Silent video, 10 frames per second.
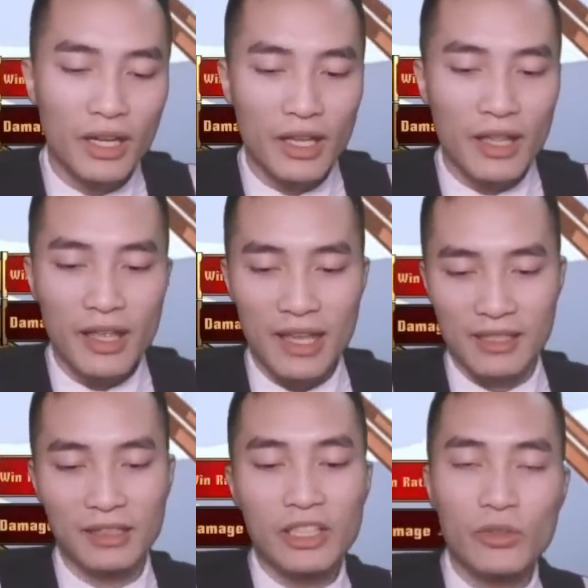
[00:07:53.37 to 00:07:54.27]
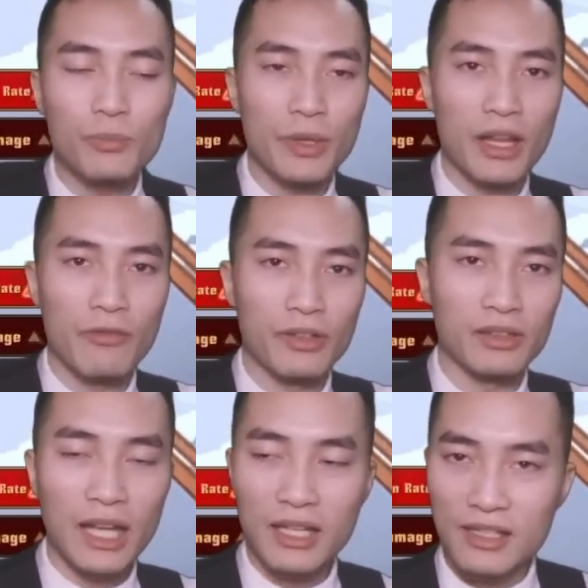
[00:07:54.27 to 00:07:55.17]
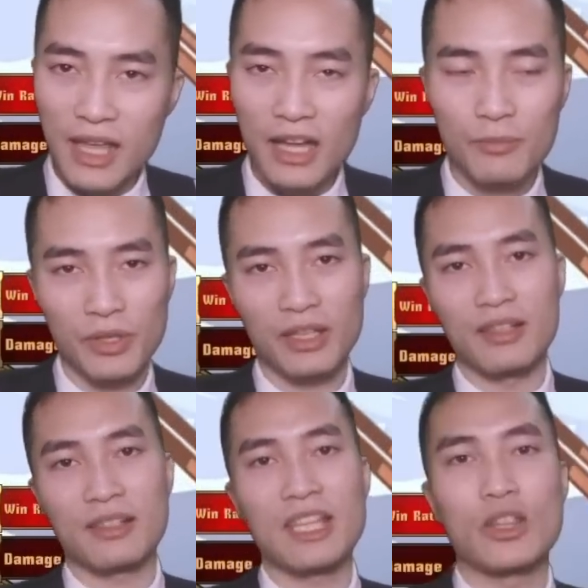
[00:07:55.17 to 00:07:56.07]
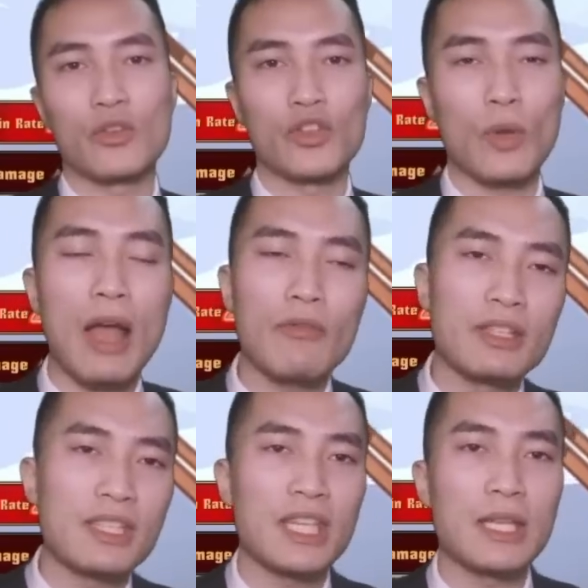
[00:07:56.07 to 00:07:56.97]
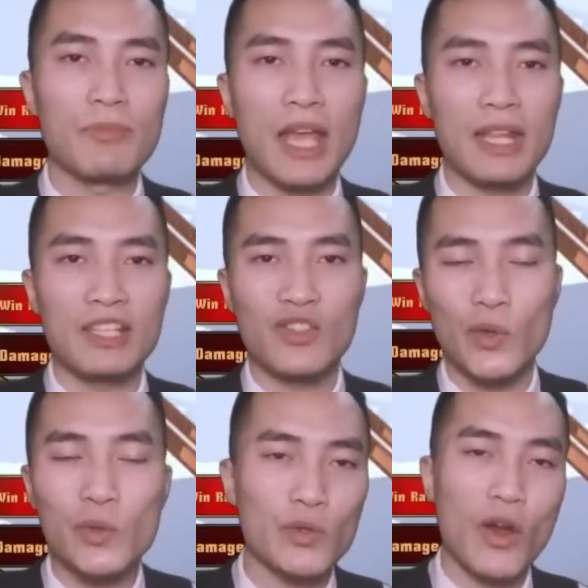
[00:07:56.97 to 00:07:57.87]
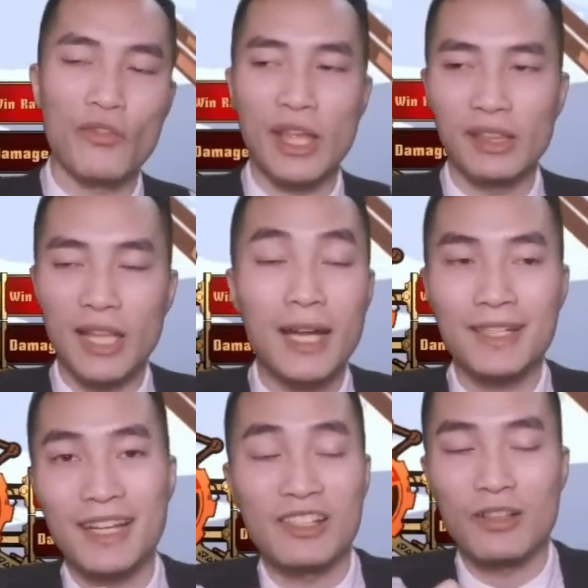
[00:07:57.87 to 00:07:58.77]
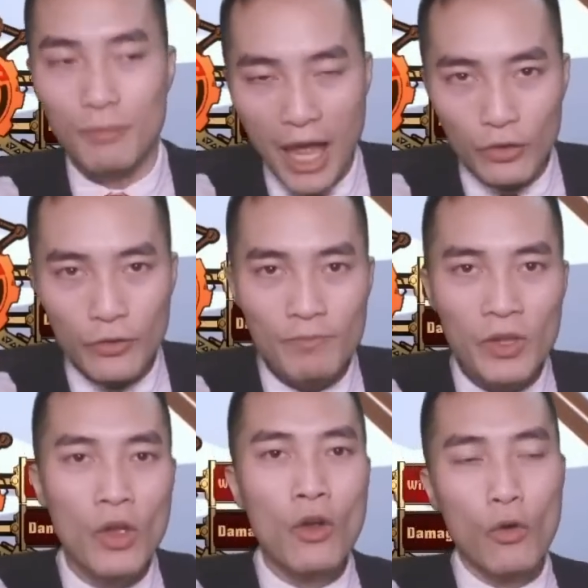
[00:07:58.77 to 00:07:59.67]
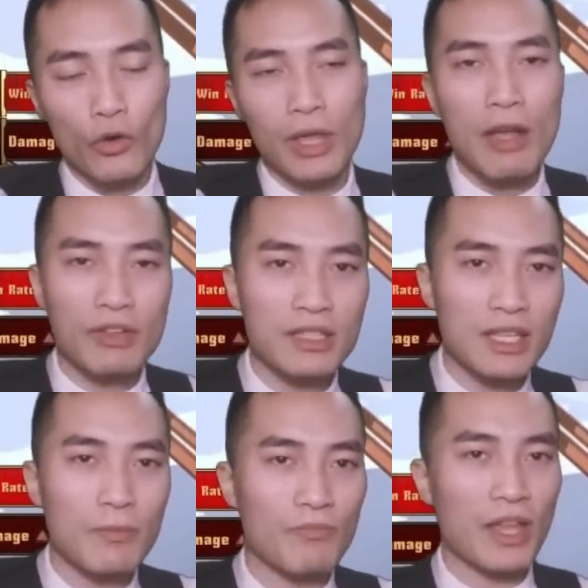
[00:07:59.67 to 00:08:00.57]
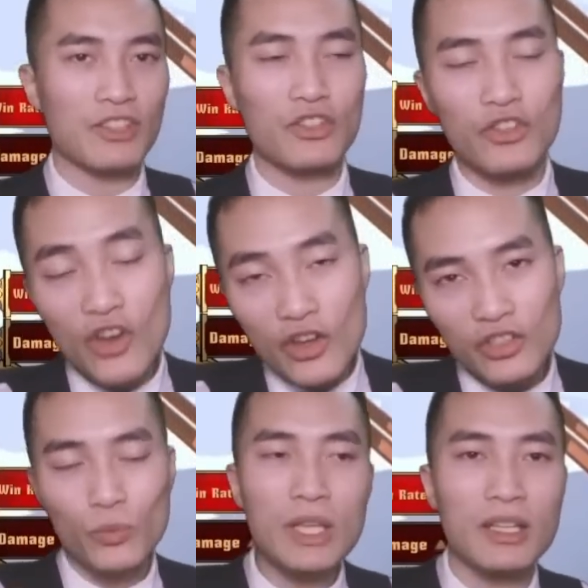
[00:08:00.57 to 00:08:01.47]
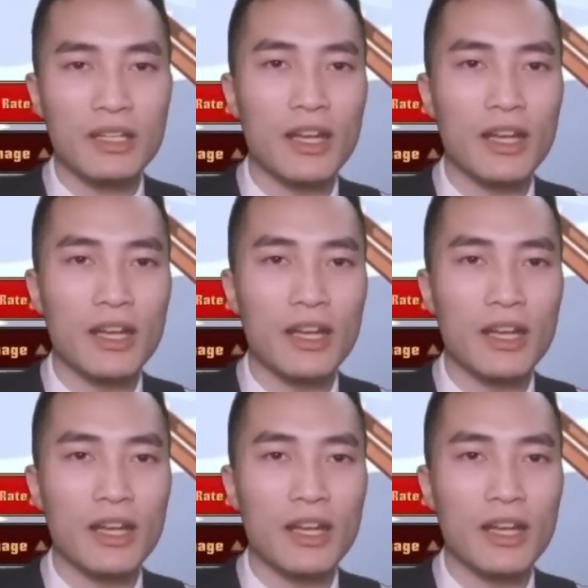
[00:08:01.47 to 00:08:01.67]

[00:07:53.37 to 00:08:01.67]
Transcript: is a little bit of a luck sack, because either you have a team that is so strong that luck doesn't matter, or you have a team that's just weak enough that